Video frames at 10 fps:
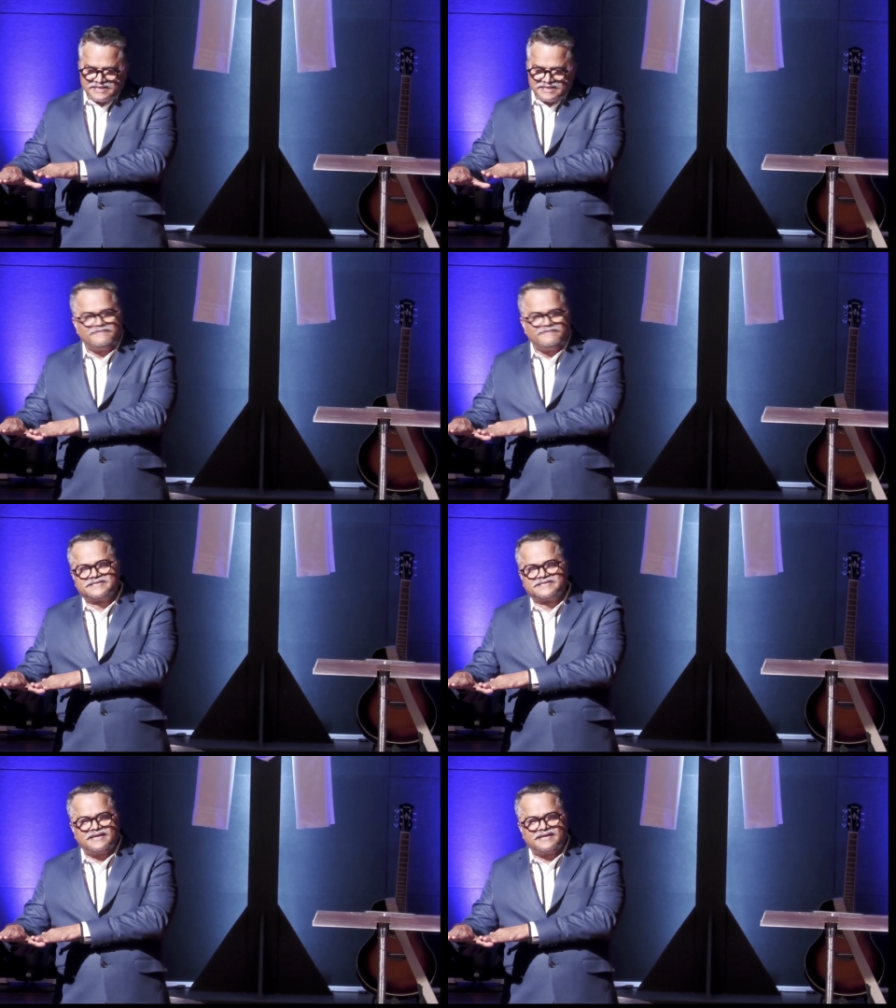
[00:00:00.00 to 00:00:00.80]
David
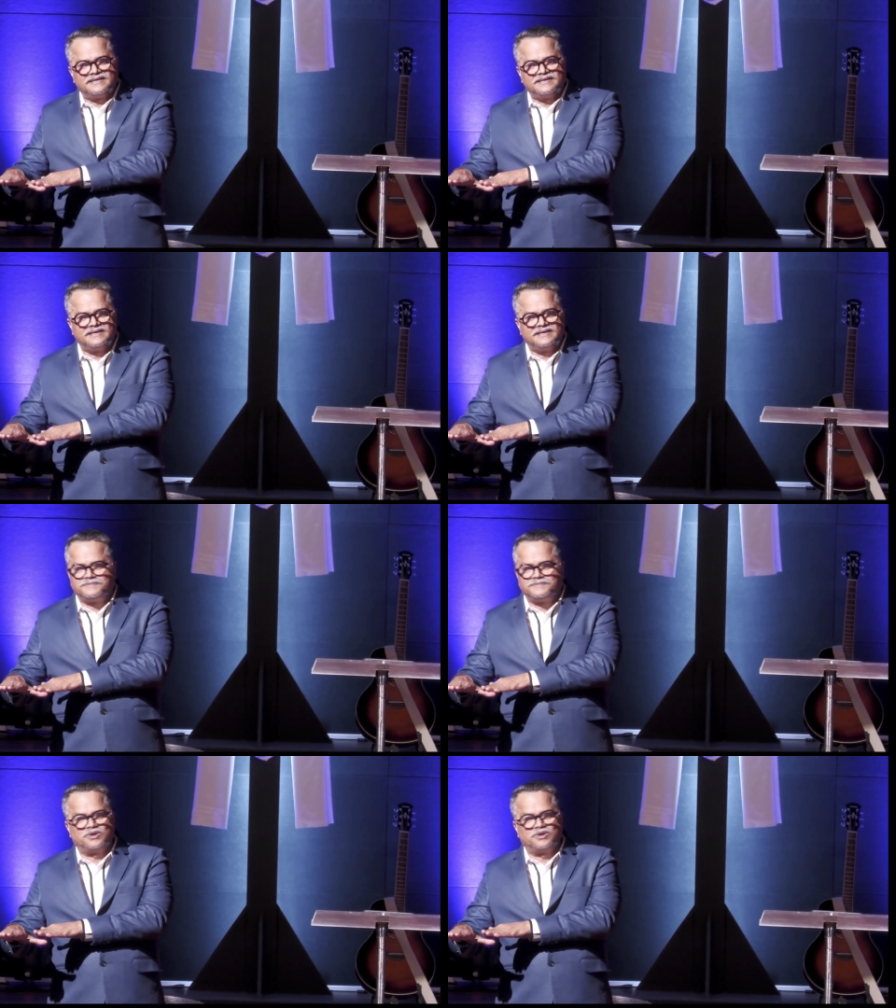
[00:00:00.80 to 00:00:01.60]
said,
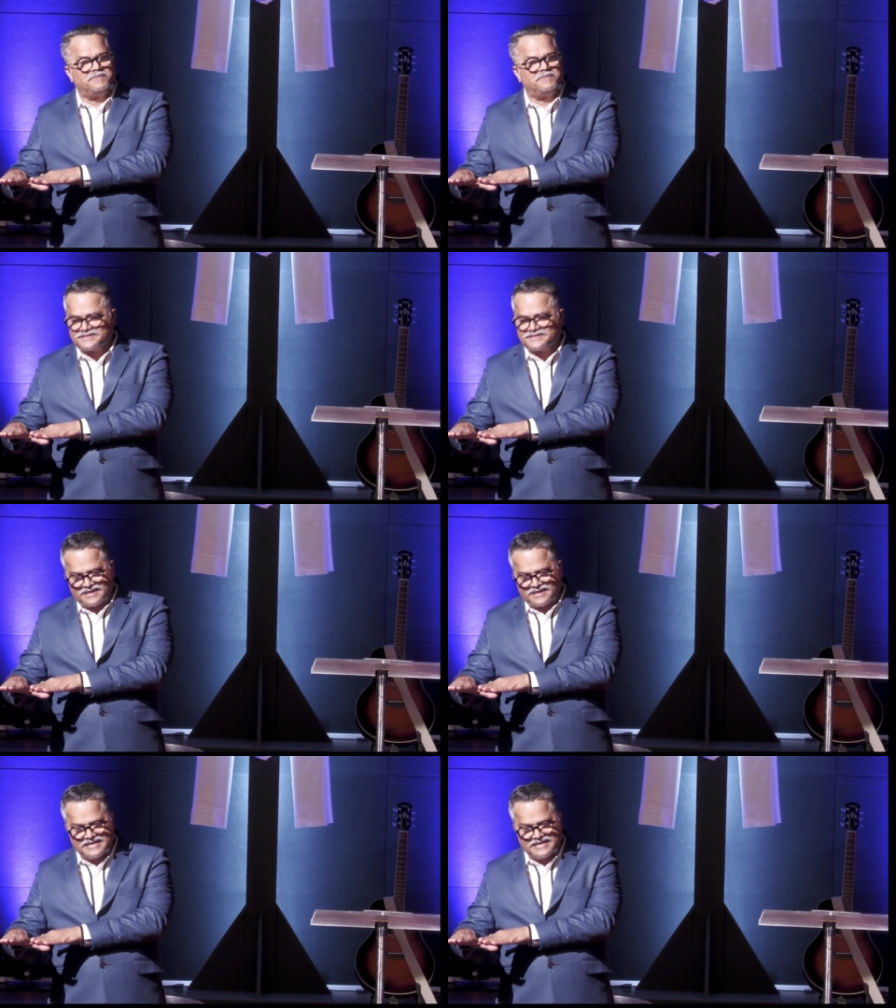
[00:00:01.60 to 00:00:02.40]
Absalom, my
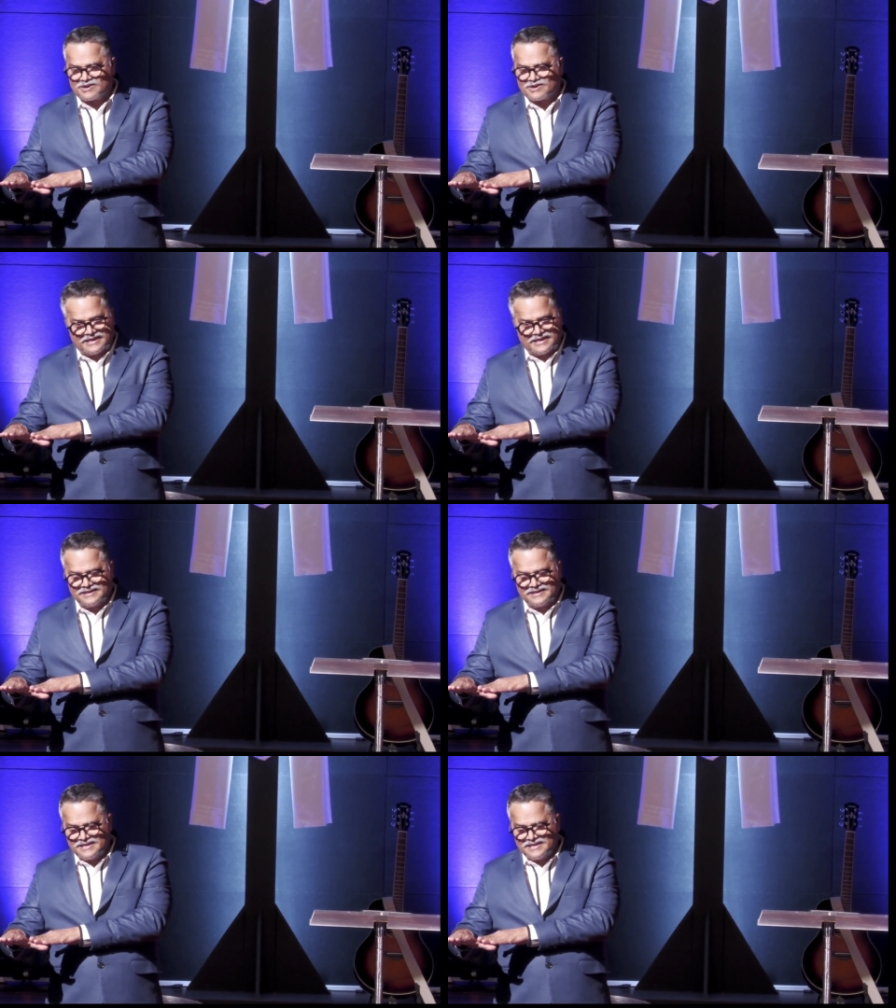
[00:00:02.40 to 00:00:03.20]
son. He cried,